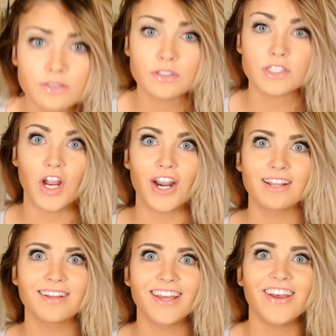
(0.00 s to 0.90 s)

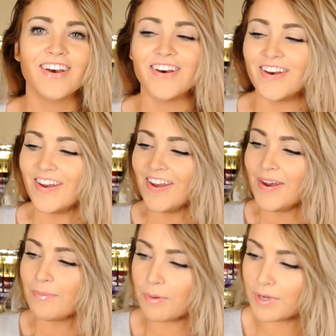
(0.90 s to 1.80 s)
sorry,
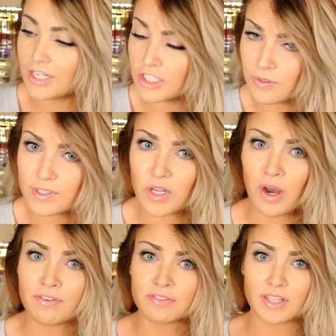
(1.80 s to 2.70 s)
what we're going to do is go
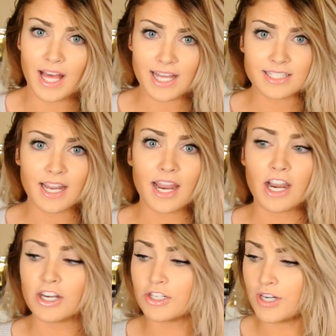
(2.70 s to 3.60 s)
off of the last day
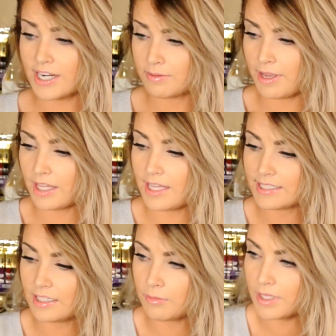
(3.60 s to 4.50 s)
hair. You're trying to make it
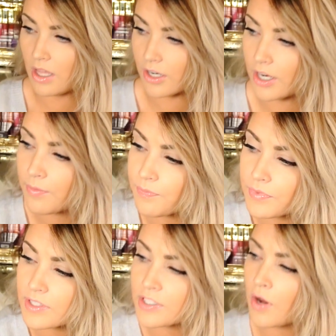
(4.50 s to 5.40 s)
last a little bit longer.
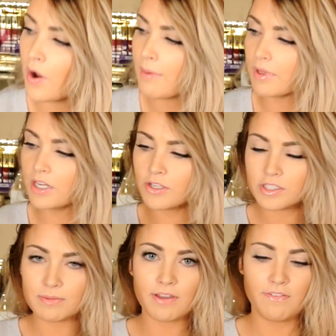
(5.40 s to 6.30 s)
So I'm going to
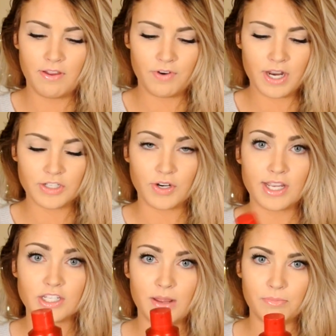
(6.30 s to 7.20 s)
use my favorite
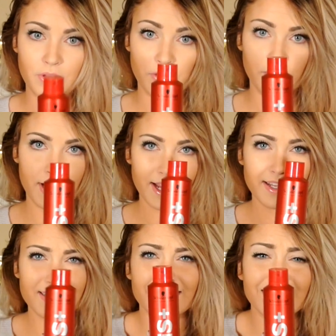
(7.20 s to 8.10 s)
dry shampoo,
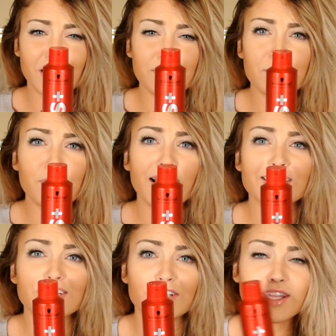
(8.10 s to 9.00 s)
and it's a little bit
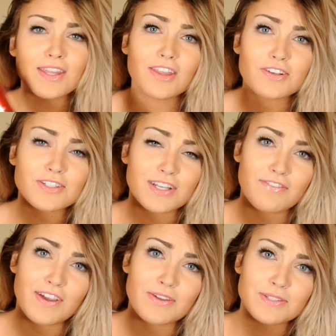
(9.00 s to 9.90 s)
pricier than the other
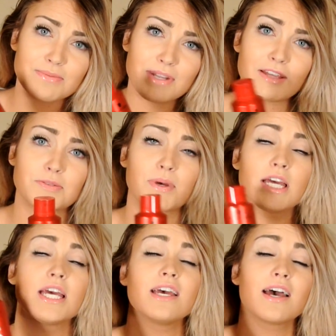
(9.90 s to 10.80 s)
stuff I use sometimes, but
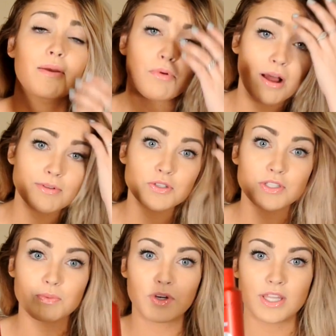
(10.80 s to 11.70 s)
I promise you
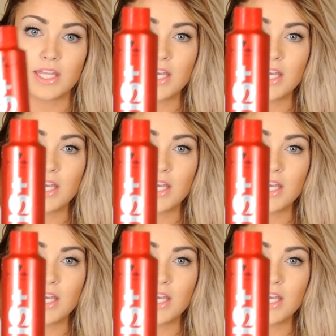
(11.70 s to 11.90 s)
it's worth